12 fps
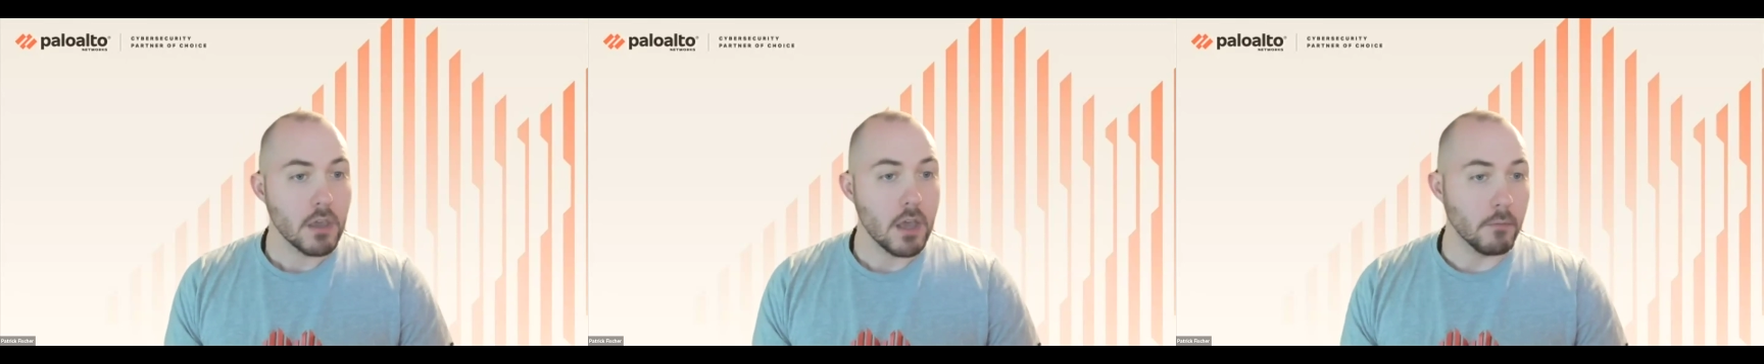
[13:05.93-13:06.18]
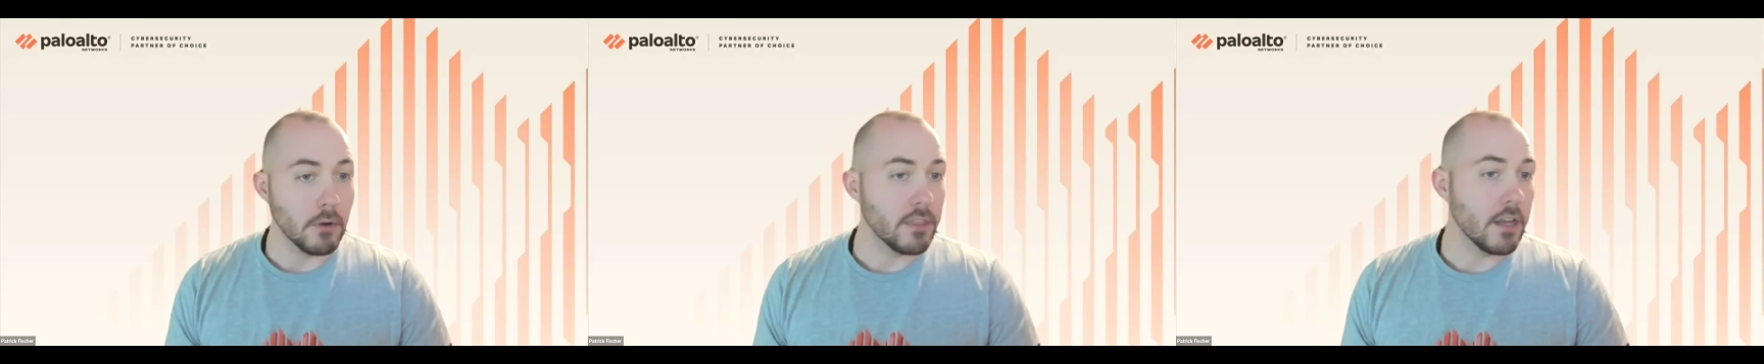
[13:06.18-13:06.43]

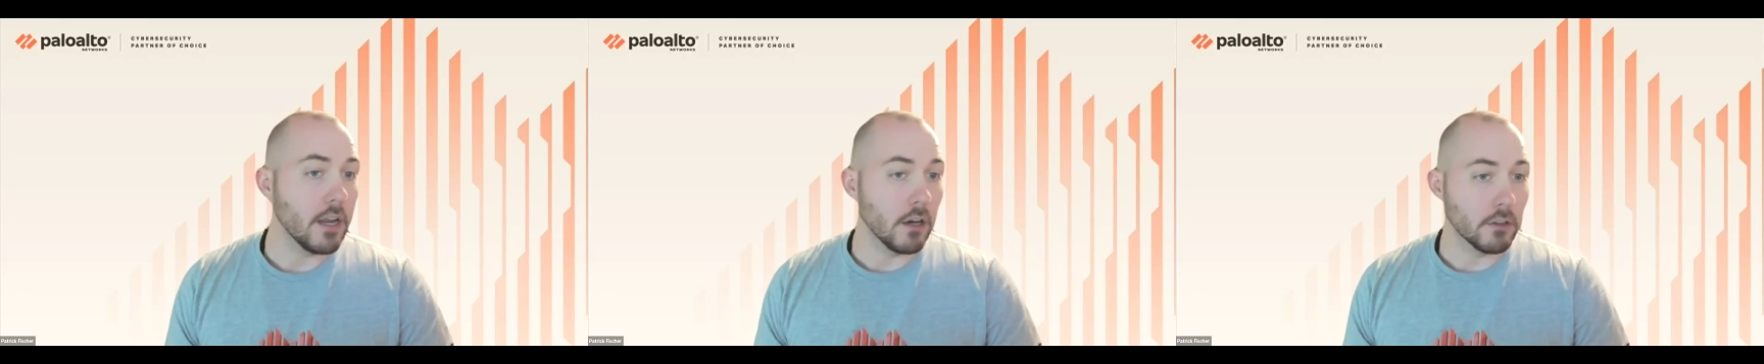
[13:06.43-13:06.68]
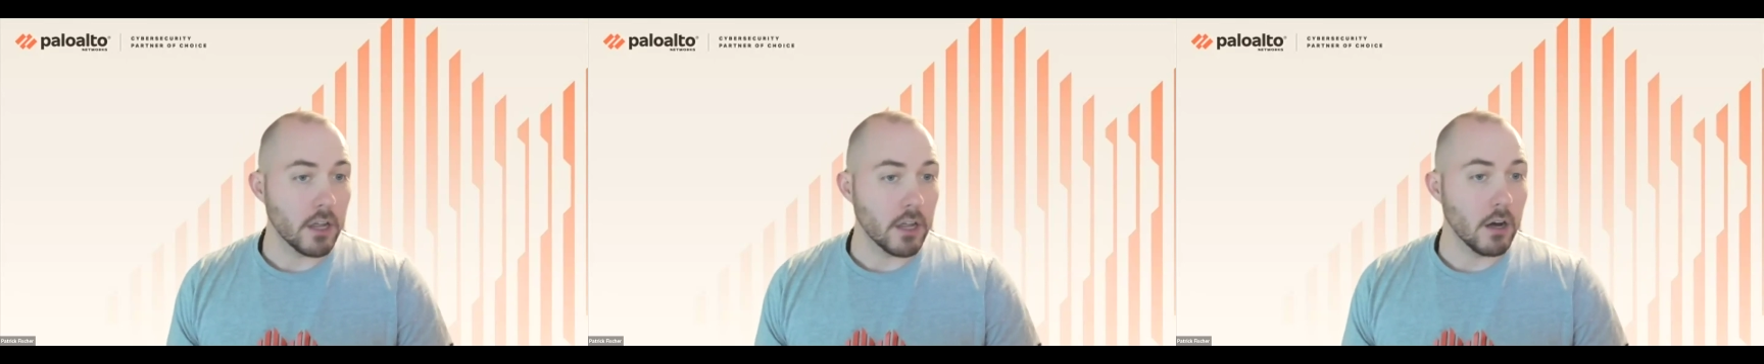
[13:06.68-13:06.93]
And within
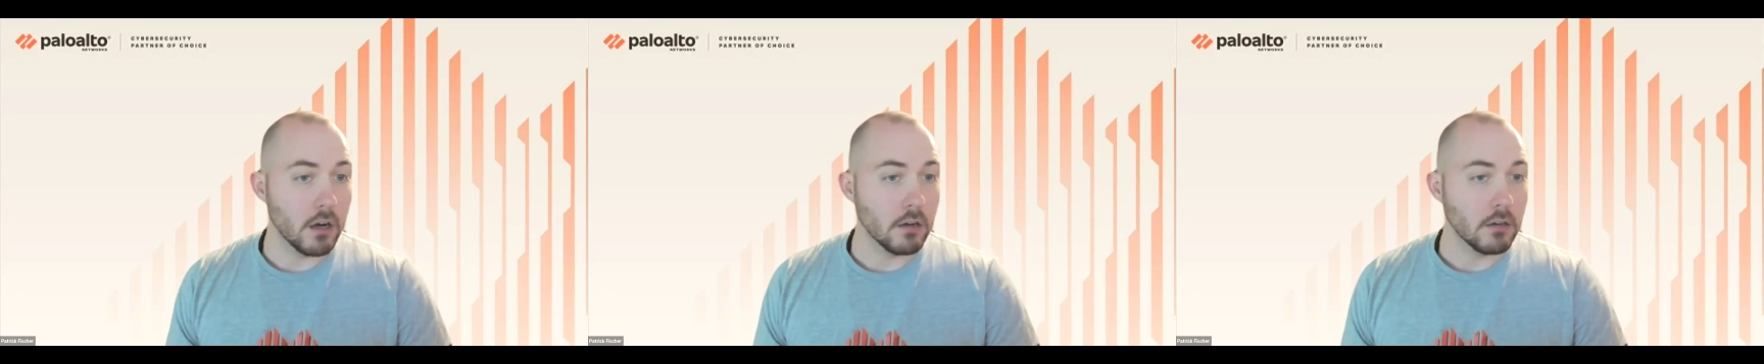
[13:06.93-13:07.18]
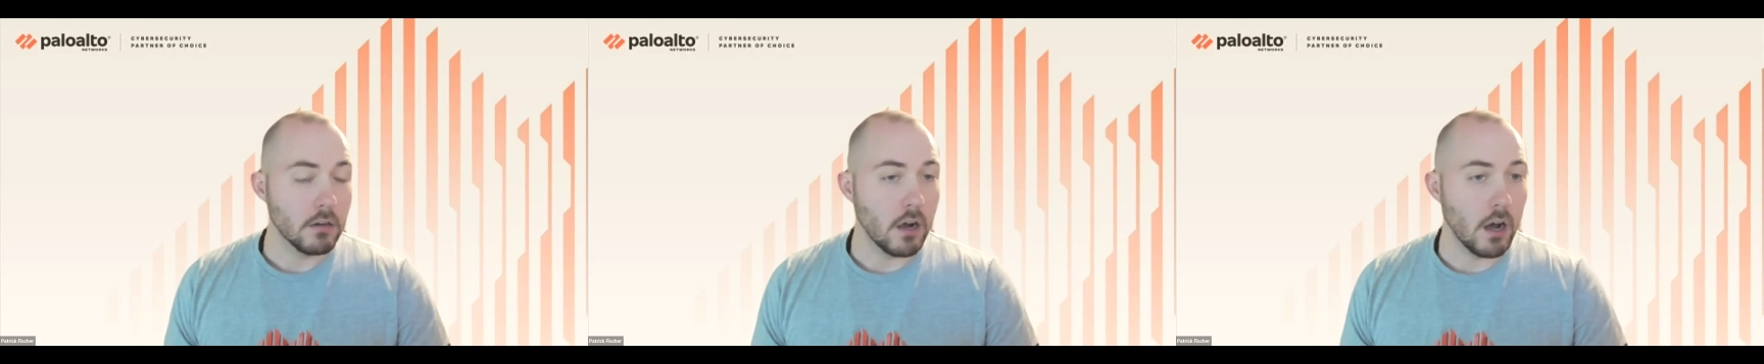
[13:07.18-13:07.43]

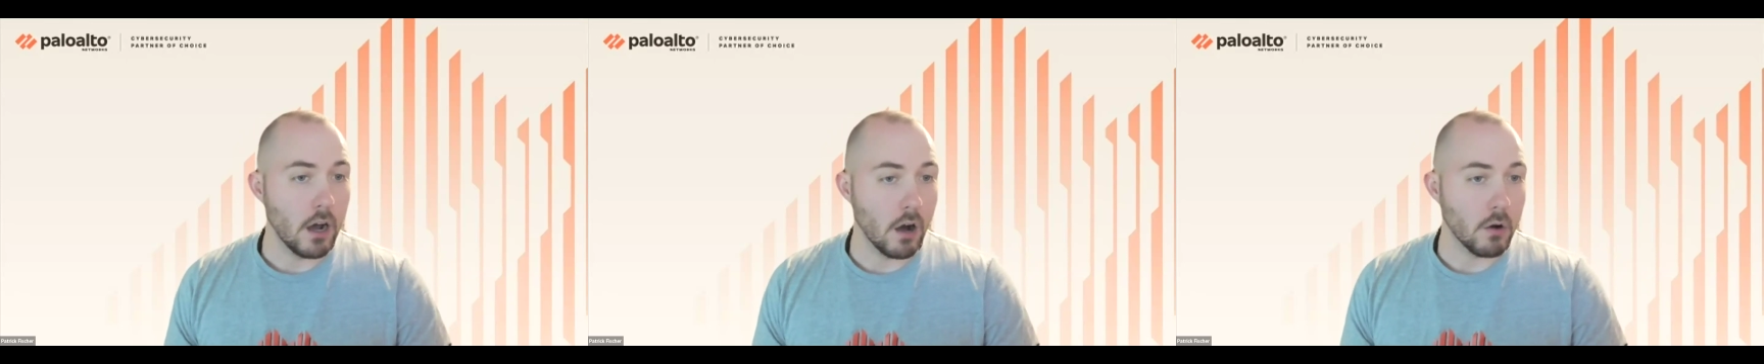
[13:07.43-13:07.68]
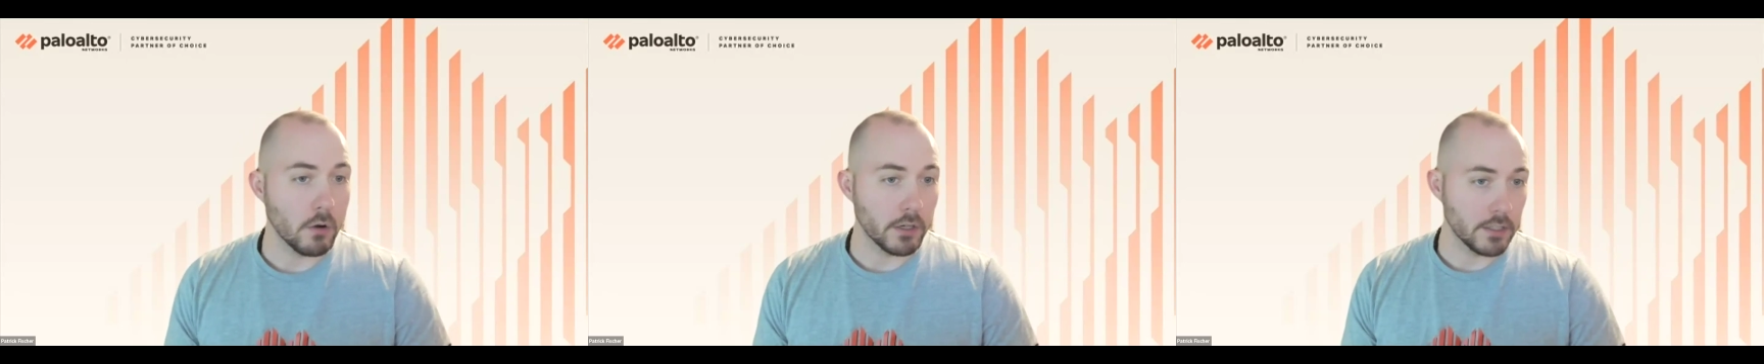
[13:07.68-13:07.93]
healthcare,
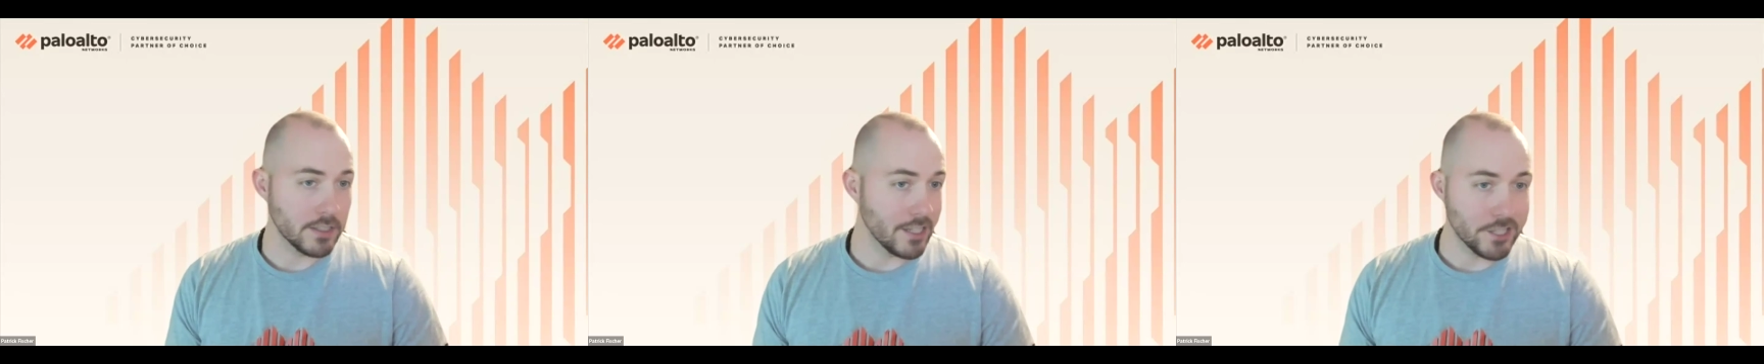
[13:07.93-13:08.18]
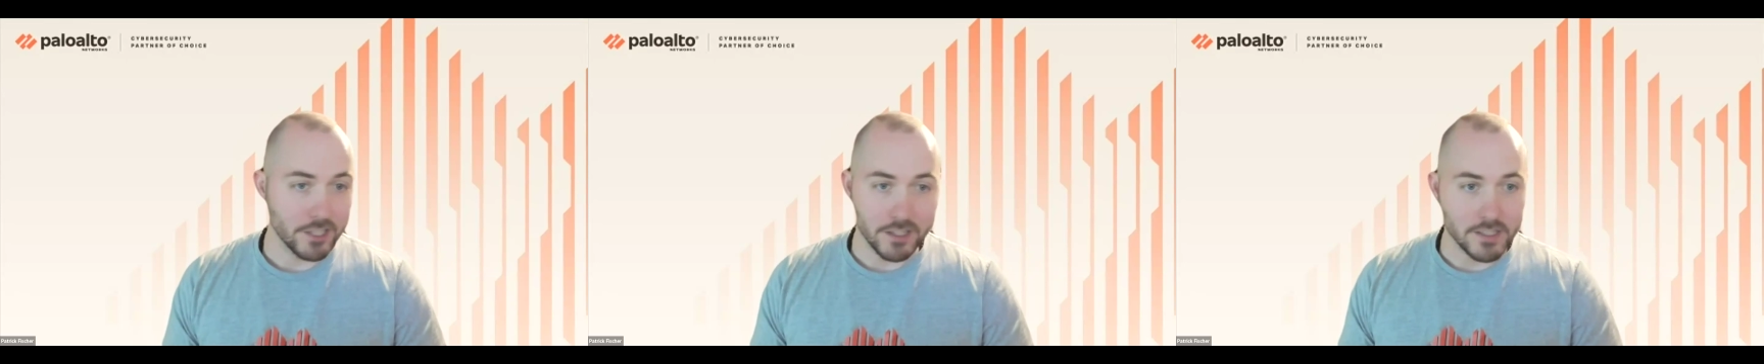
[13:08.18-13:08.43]
our organization